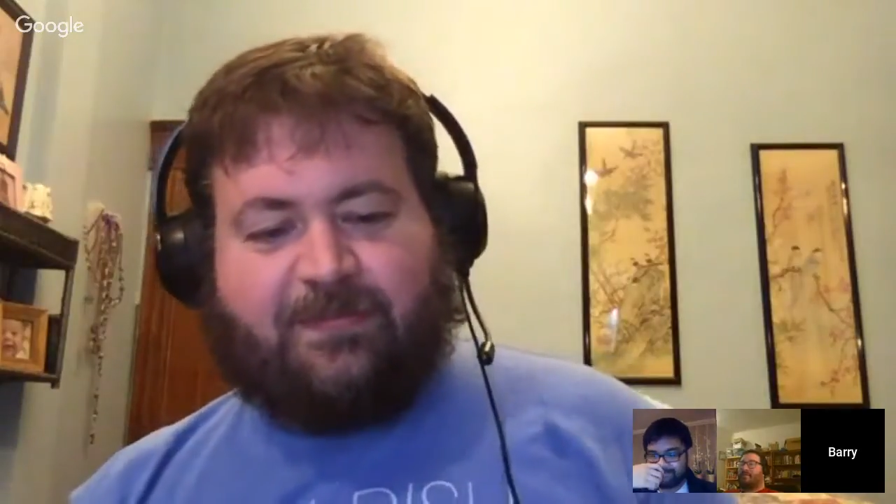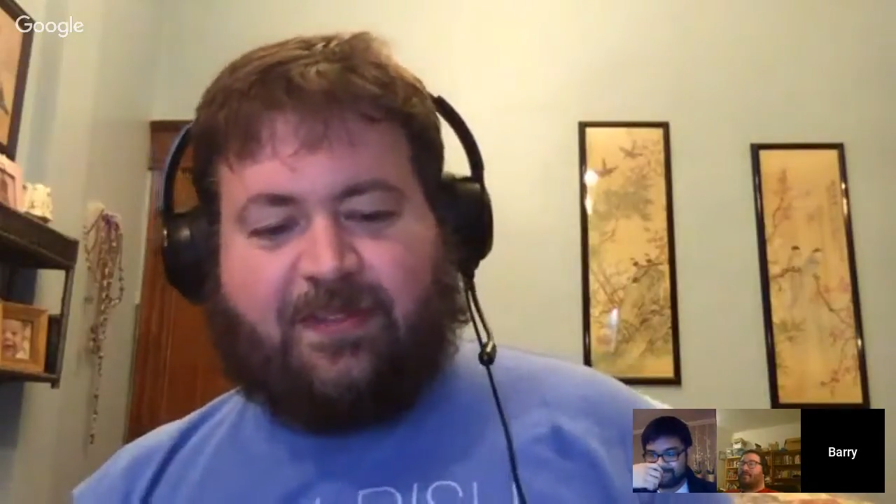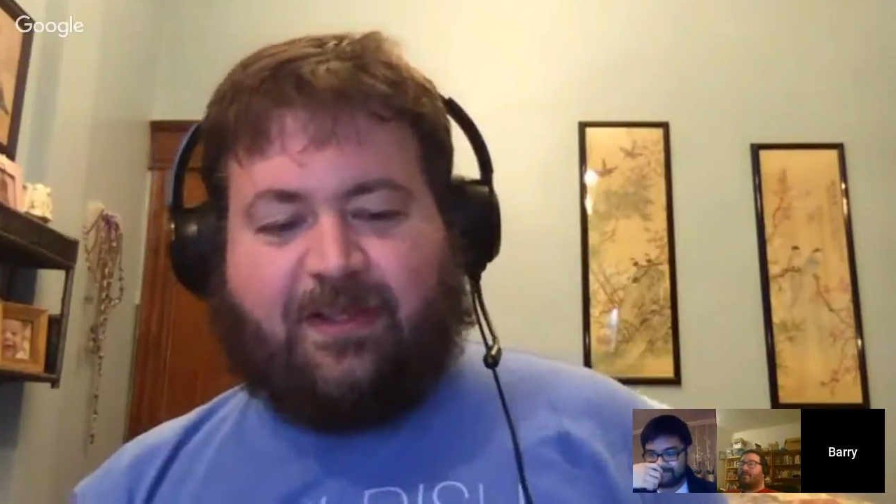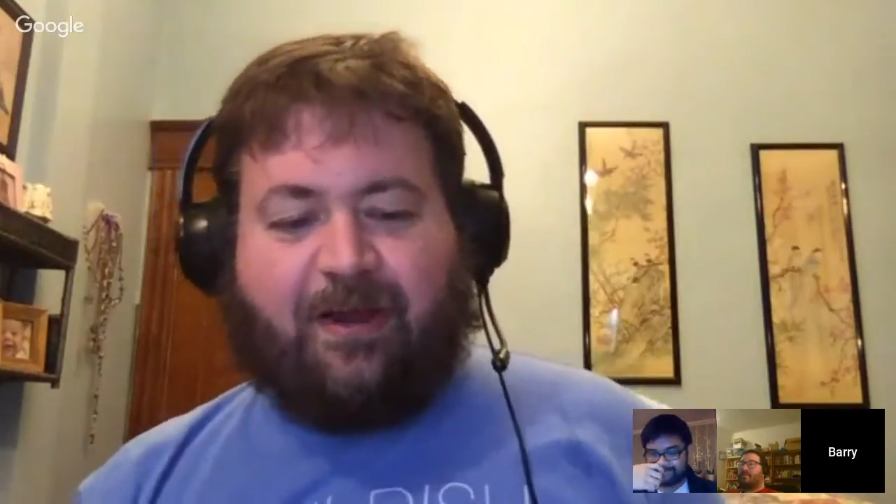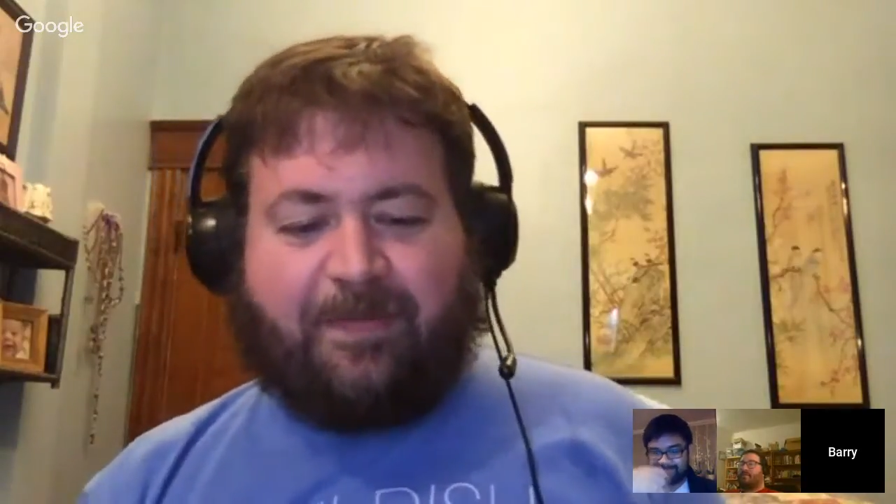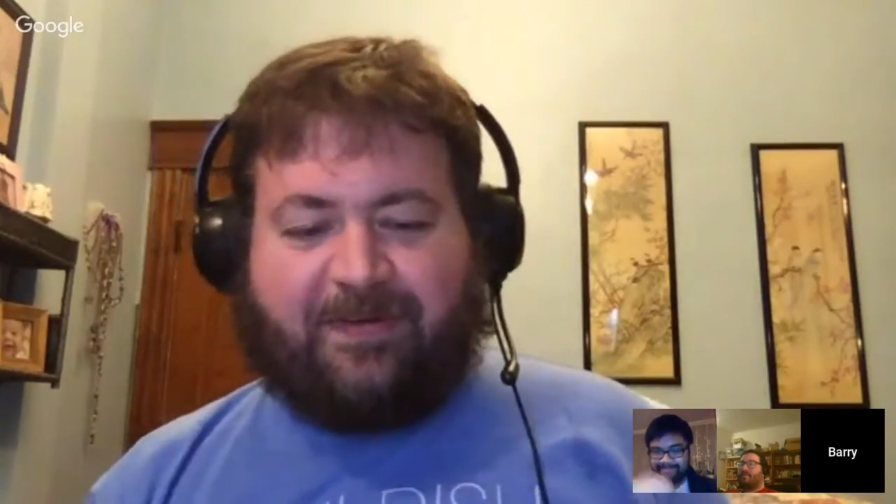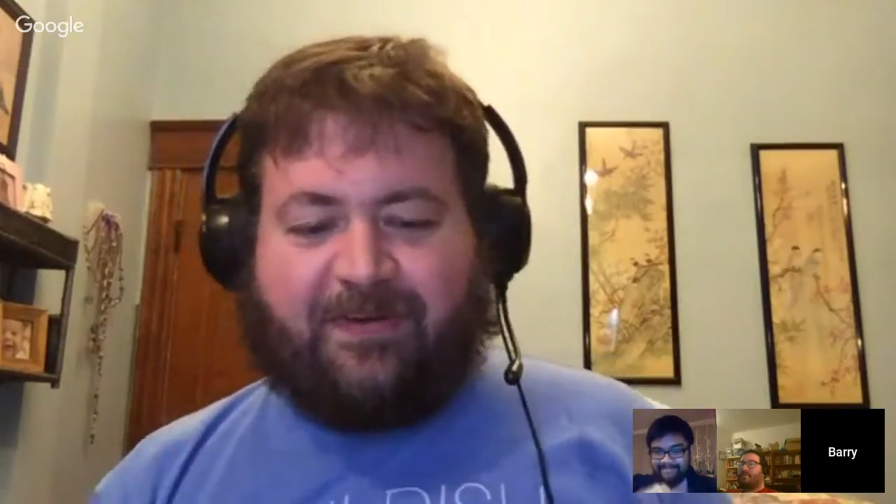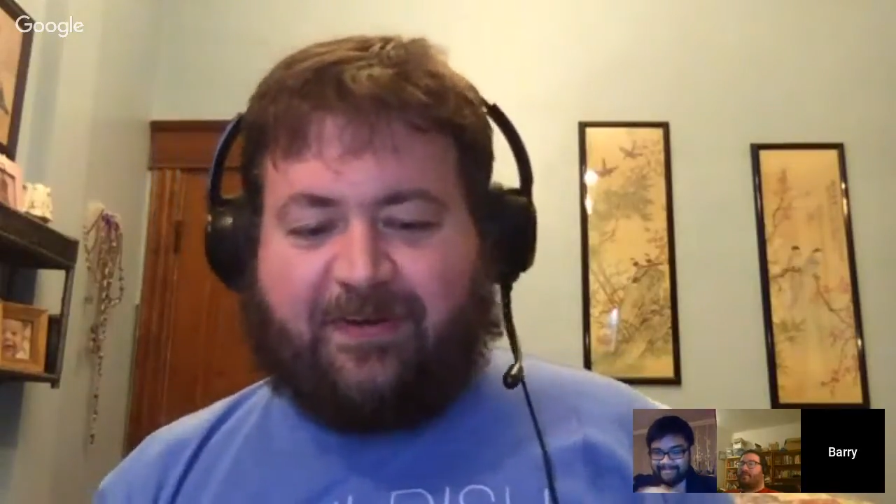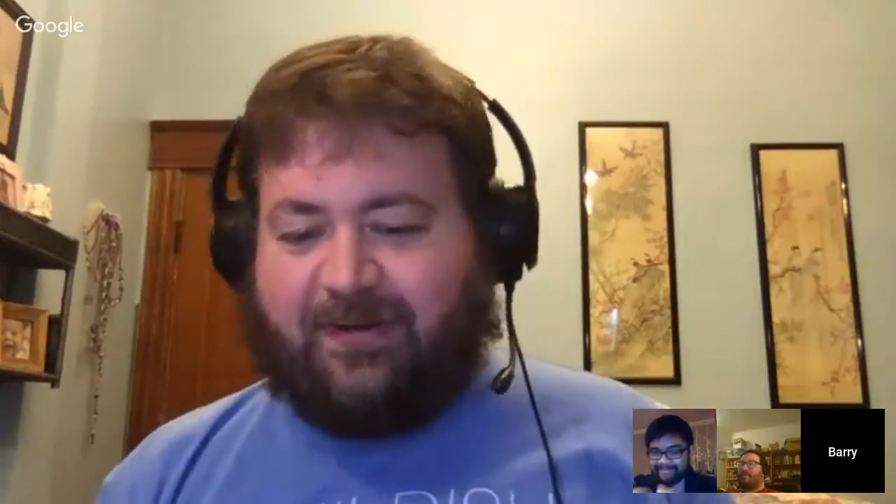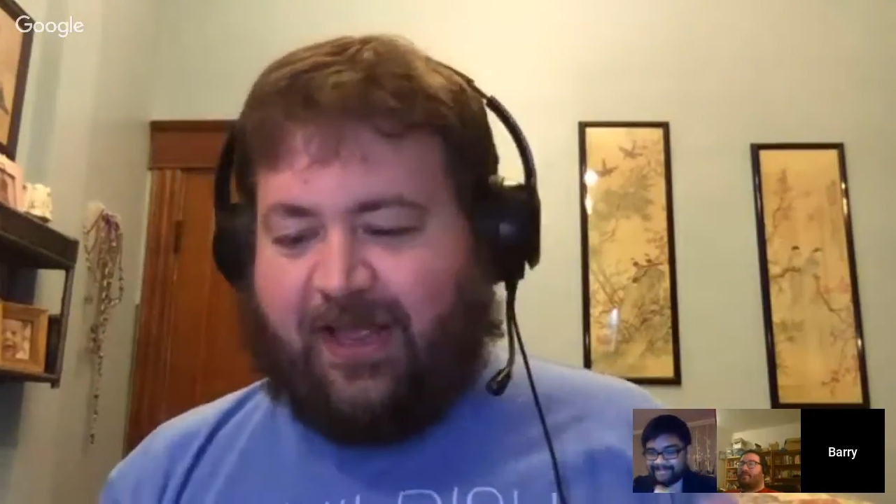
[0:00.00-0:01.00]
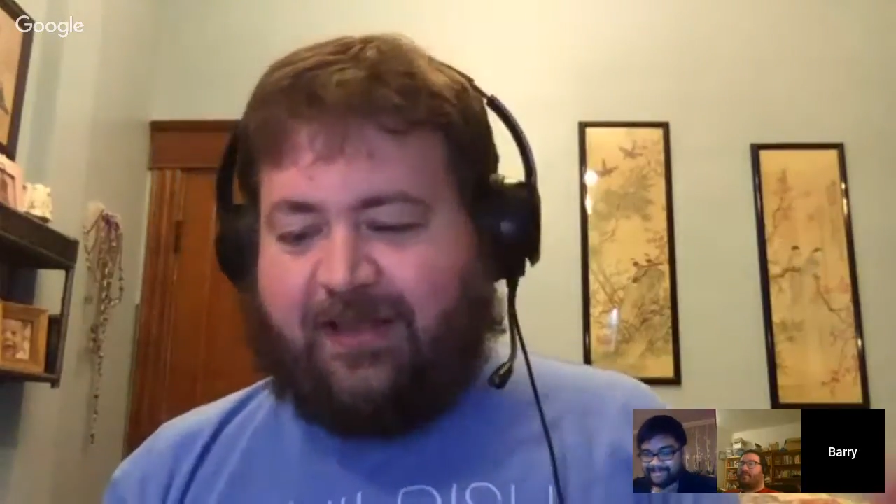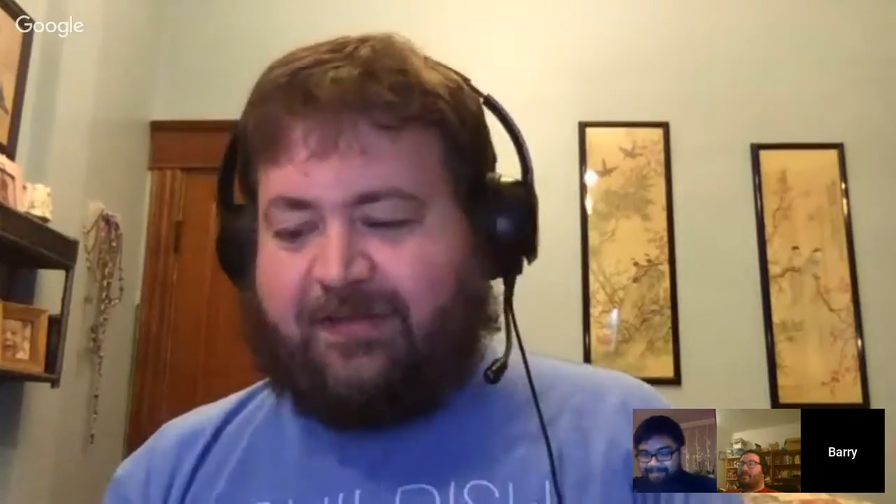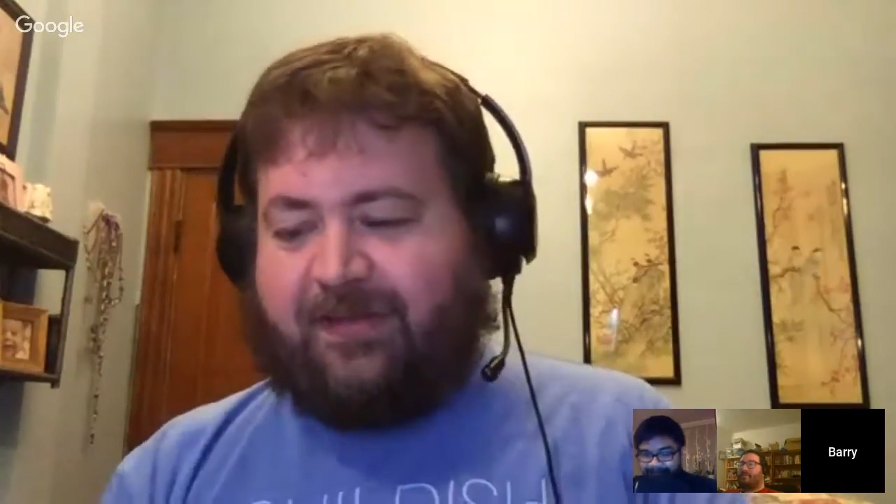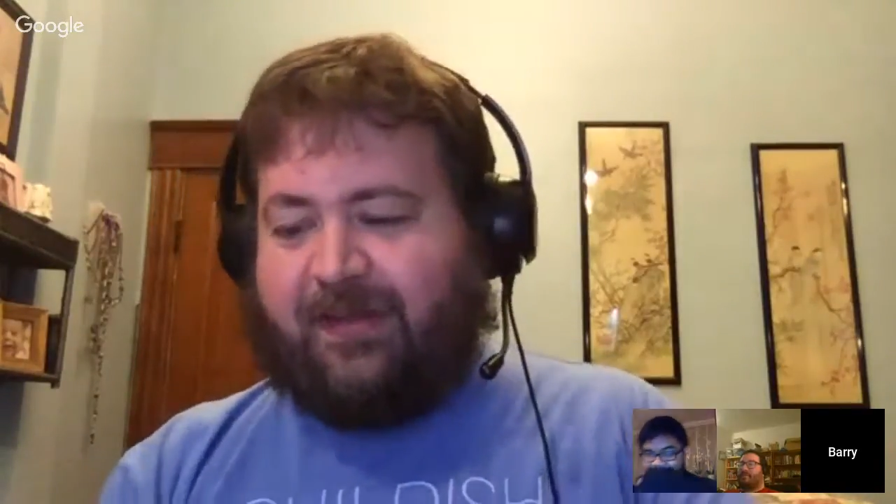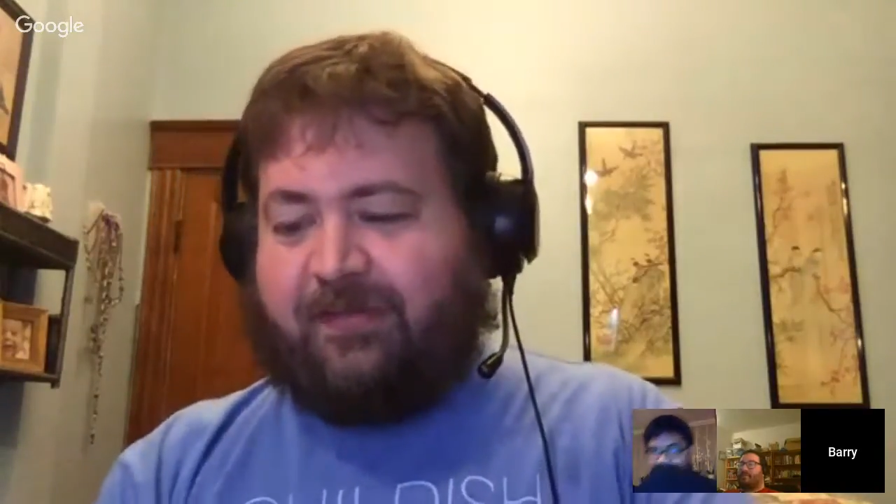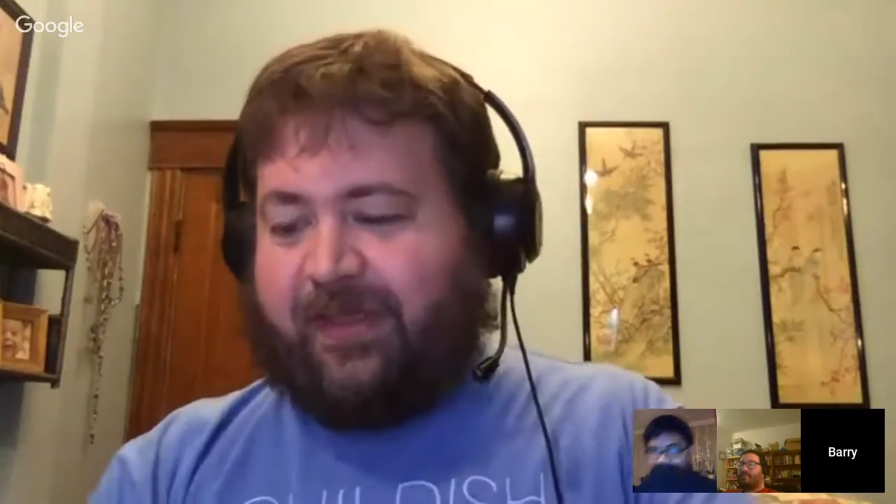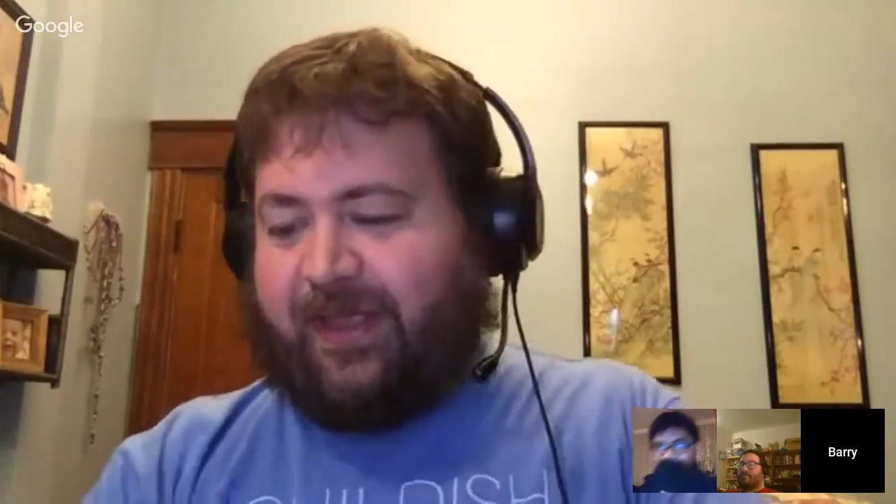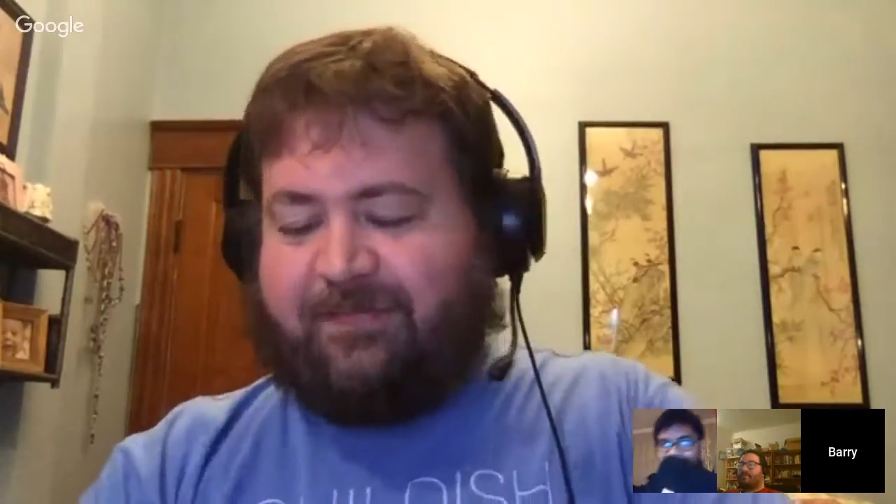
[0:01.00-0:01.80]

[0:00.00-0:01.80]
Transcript: The Carpenter, like